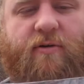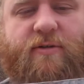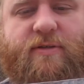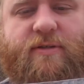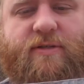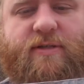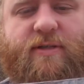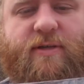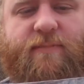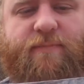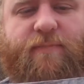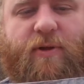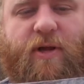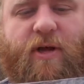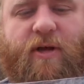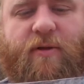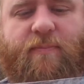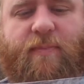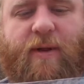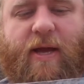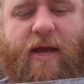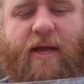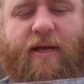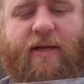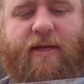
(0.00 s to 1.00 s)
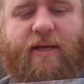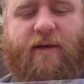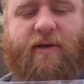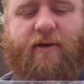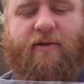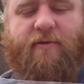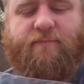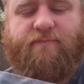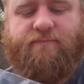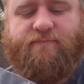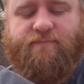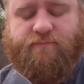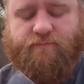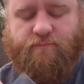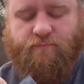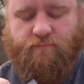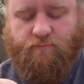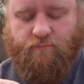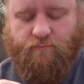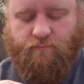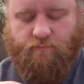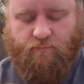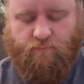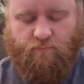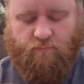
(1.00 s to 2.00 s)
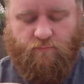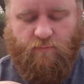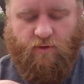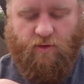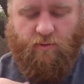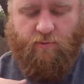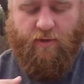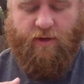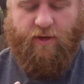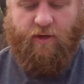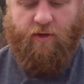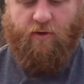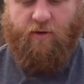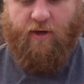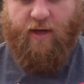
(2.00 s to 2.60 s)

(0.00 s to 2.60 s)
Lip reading: Ziploc bag here. We're going to go